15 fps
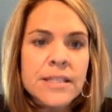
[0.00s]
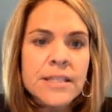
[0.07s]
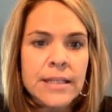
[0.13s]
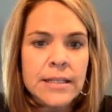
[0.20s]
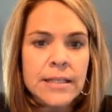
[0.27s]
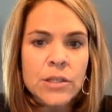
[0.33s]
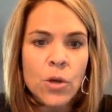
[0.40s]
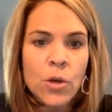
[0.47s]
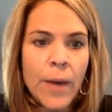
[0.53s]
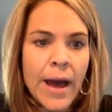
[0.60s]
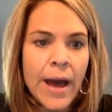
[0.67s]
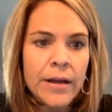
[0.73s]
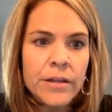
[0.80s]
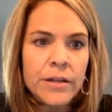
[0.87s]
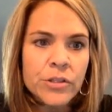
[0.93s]
see, let's go
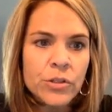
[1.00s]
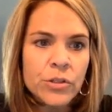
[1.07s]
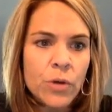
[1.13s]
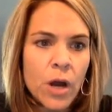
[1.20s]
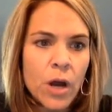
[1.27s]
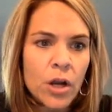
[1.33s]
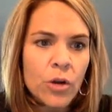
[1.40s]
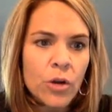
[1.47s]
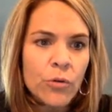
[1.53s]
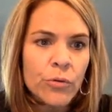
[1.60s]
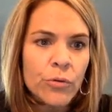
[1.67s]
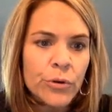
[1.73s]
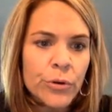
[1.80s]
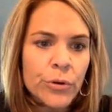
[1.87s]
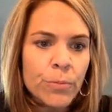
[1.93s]
back to our
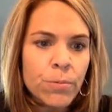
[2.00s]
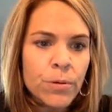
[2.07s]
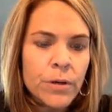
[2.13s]
group.